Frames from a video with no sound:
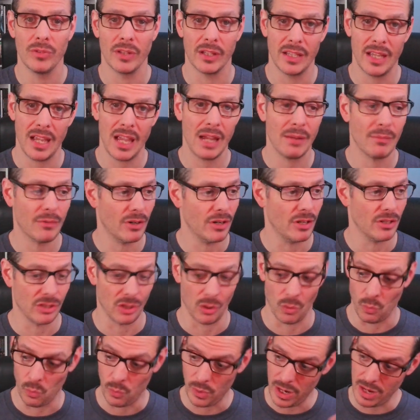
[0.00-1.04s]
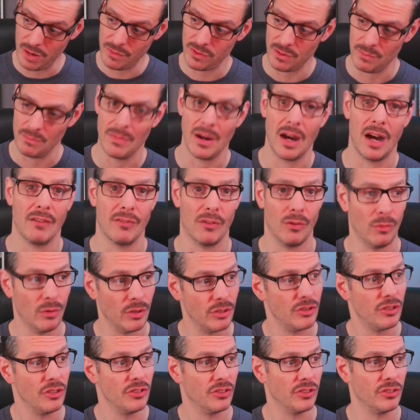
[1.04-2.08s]
the camera is away from Mavra,
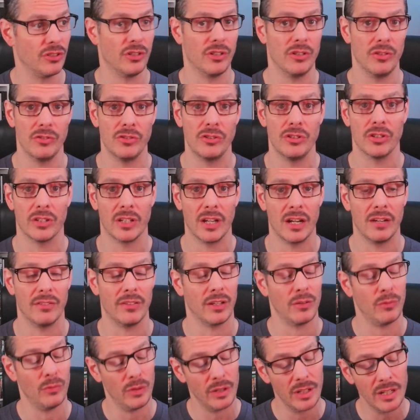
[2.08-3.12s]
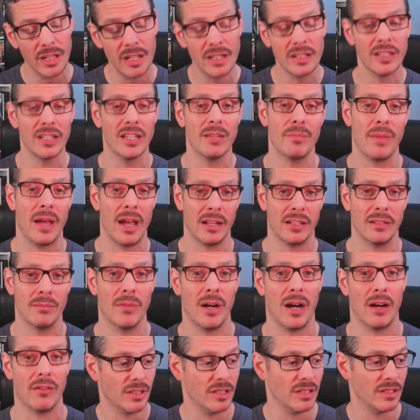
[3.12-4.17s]
once she's introduced, you're kind of like, we need to get back to
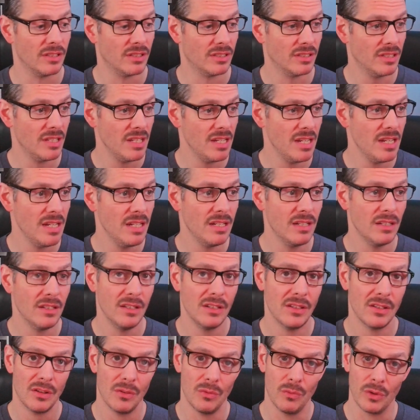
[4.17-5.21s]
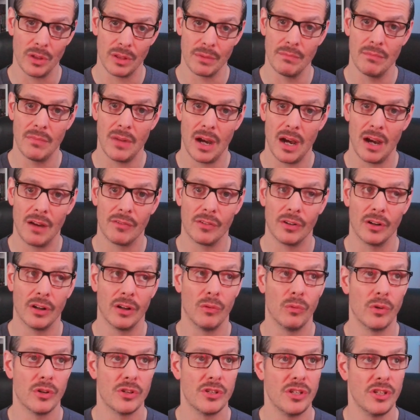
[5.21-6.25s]
Mavra. The scene with Mavra
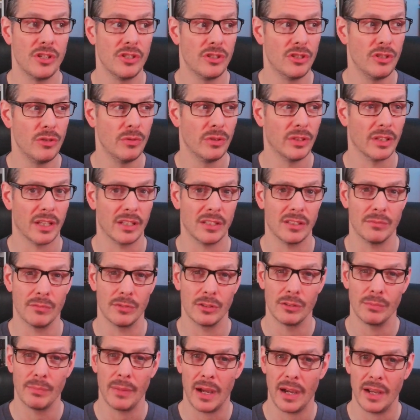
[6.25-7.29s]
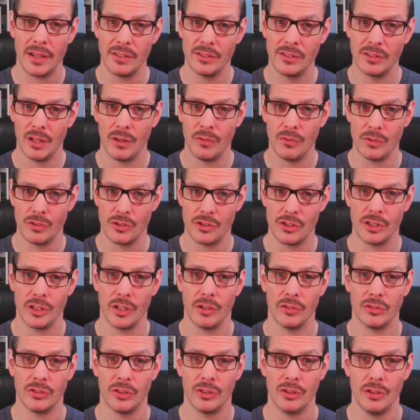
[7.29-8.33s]
where she's doing like some spy stuff when she
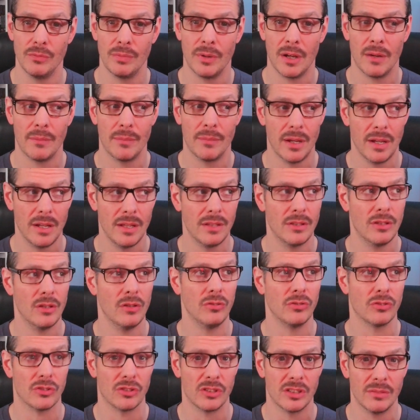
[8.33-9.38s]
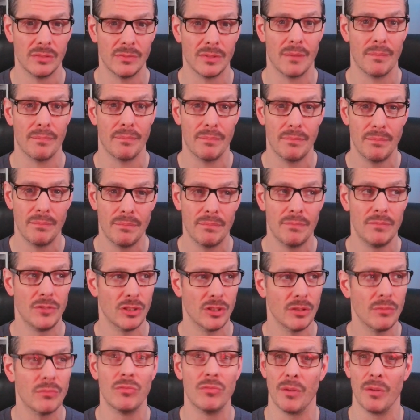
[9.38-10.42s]
goes to New Pompeii, those are some of the
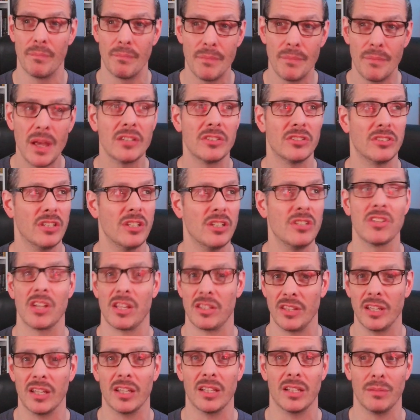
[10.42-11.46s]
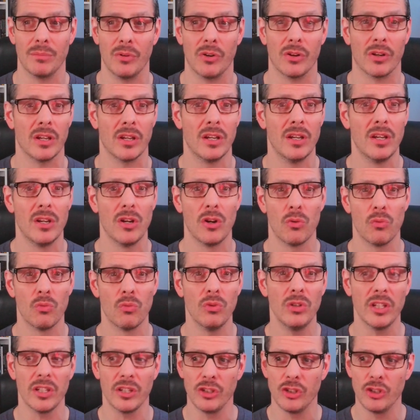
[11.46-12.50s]
some of the best scenes I think of the book.
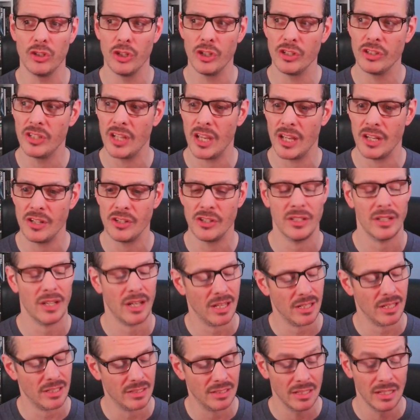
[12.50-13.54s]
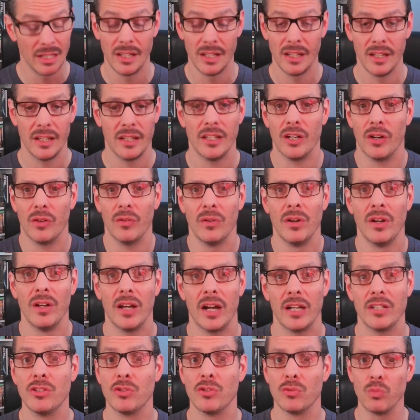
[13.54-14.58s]
Really good tension. I, you know,
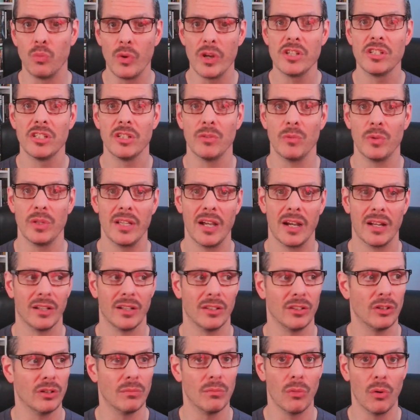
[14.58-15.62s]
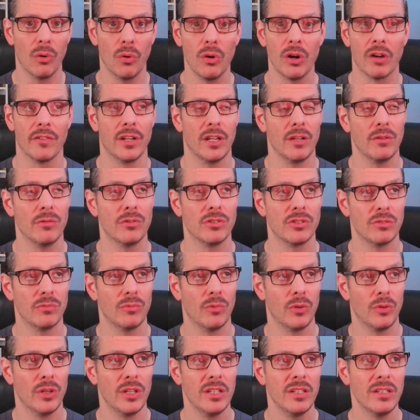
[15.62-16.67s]
I just wish that we'd gotten a little more of it. It was
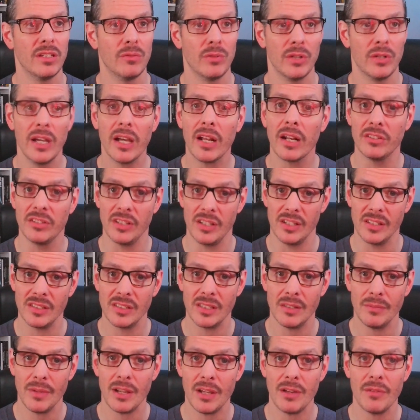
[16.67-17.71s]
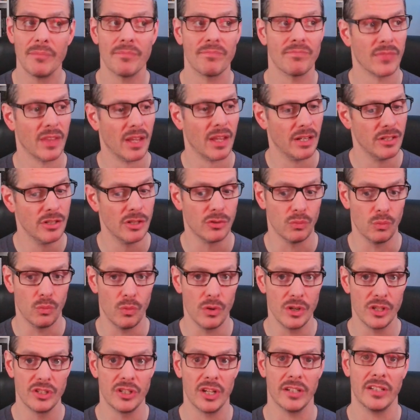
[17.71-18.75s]
we we got a decent amount. I just
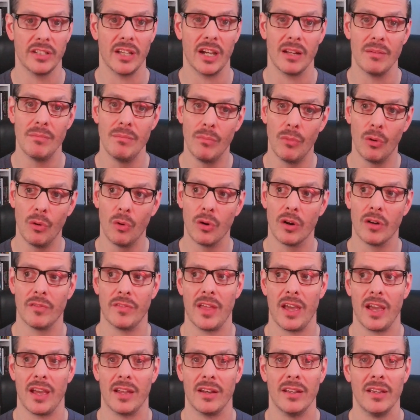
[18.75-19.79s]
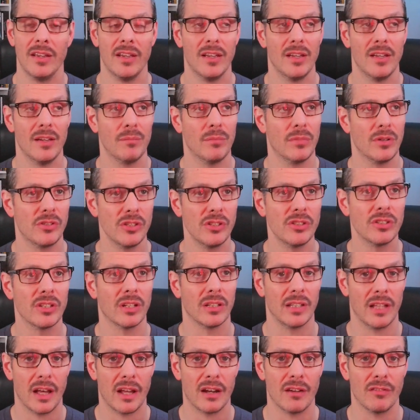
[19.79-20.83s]
wished I'd gotten more of that but just a
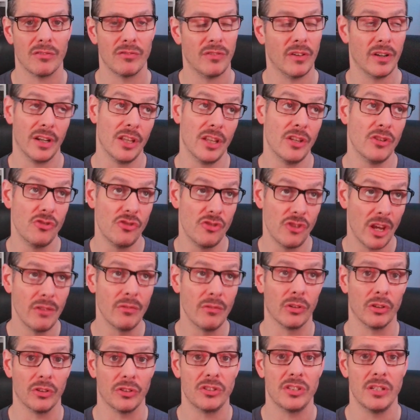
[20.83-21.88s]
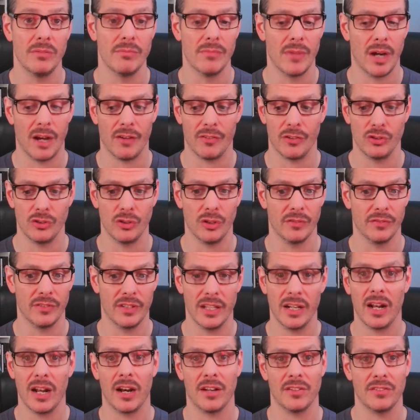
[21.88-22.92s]
lot of fun in general to see Mavra sort of
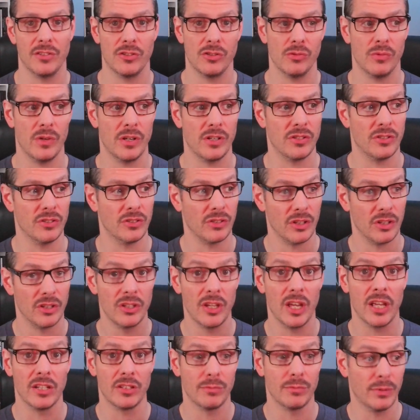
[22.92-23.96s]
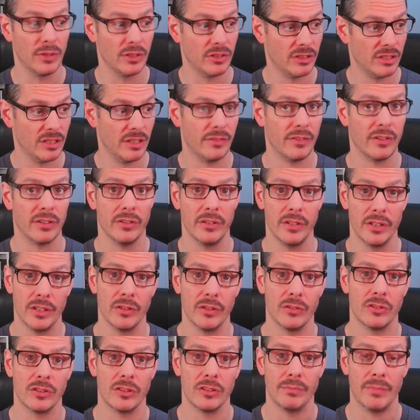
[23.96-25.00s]
get out of situations, and specifically
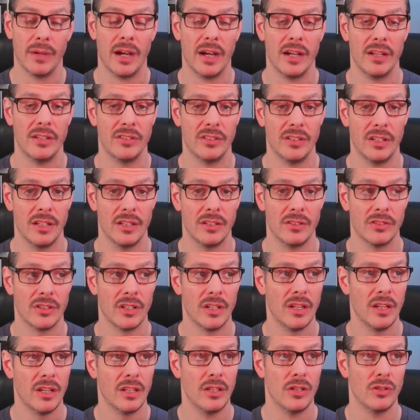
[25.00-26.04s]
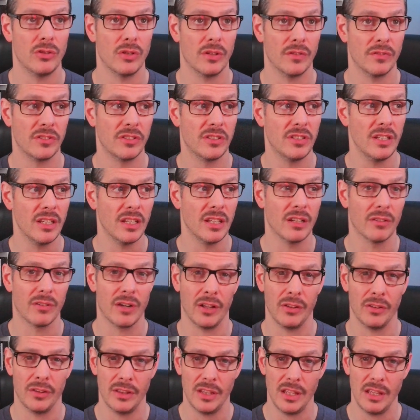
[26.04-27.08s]
those spy scenes, these sort of sneaking
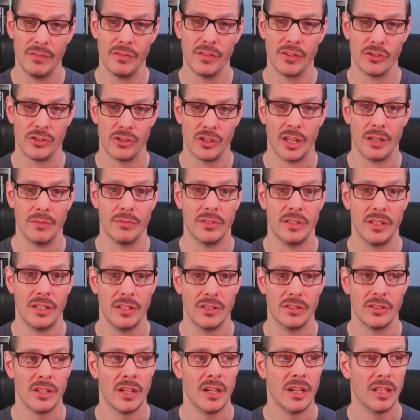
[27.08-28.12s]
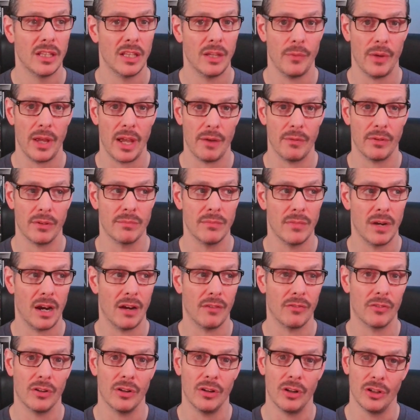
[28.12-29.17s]
around thiefish type scenes that we have with
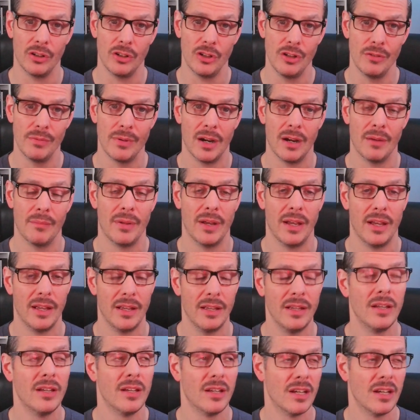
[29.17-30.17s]
Mavra on New Pompeii.